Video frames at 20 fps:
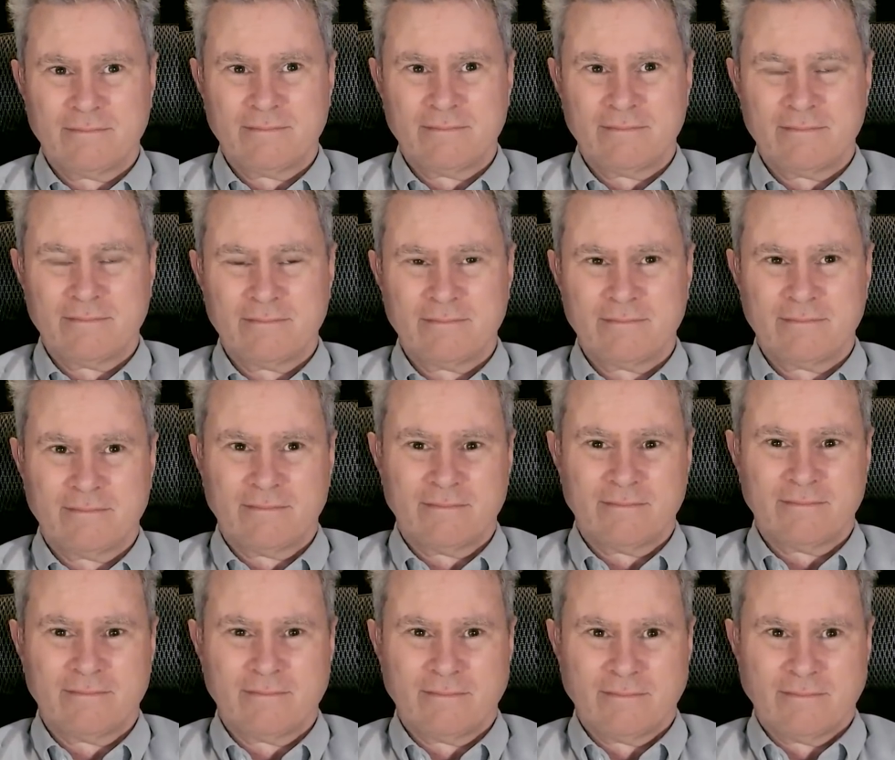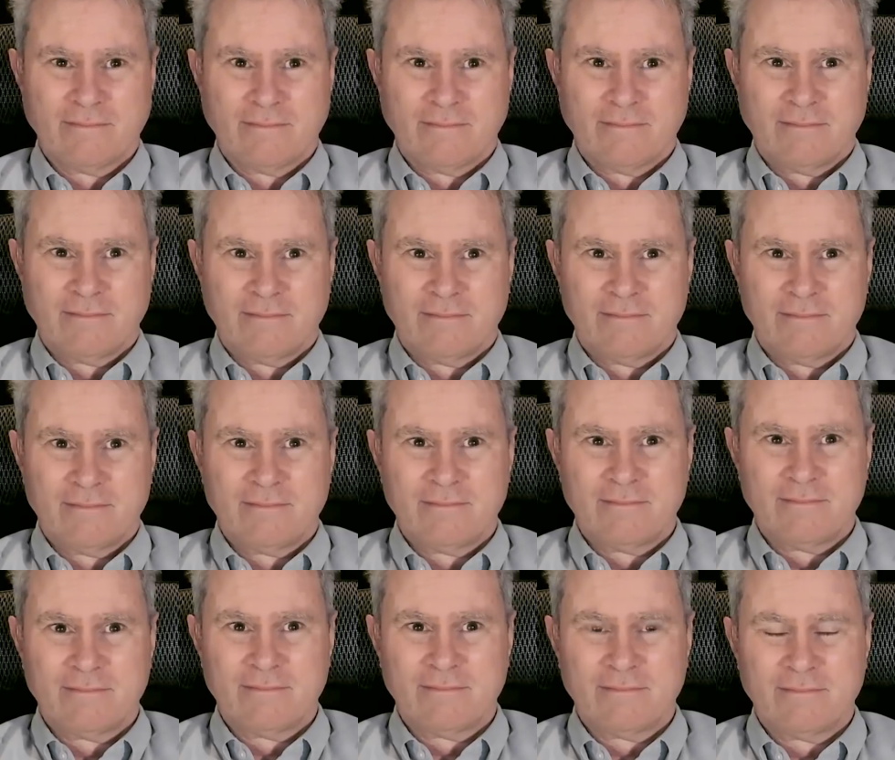
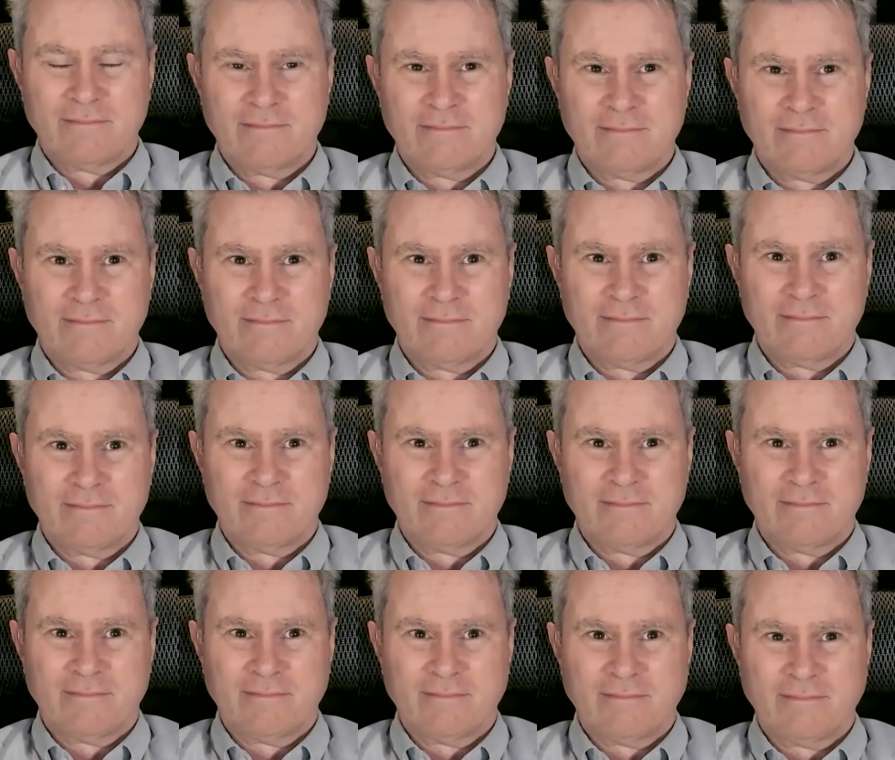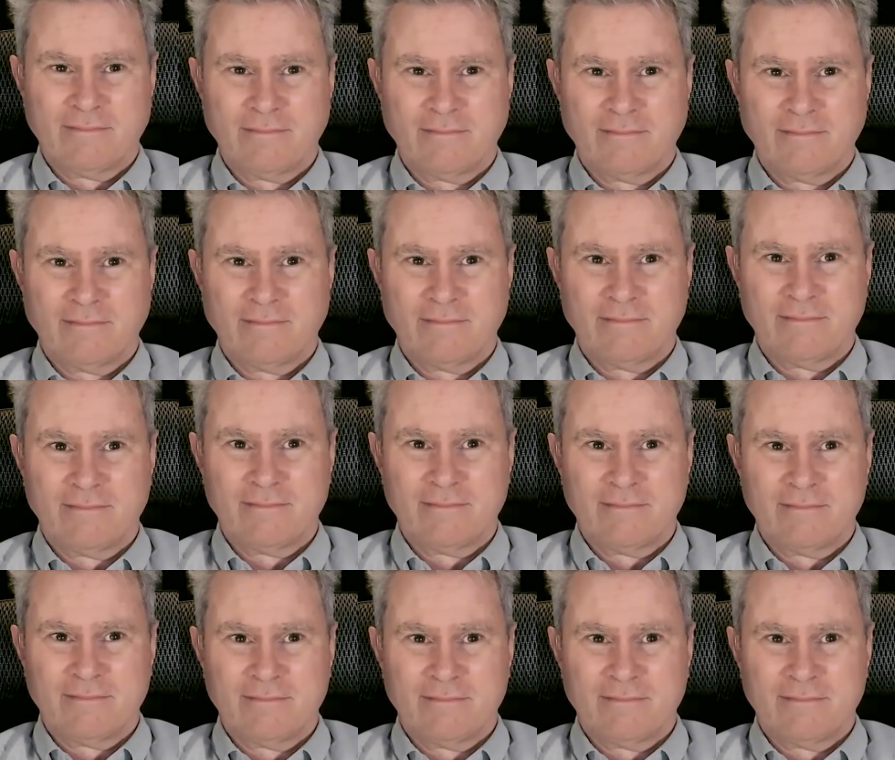[no speech]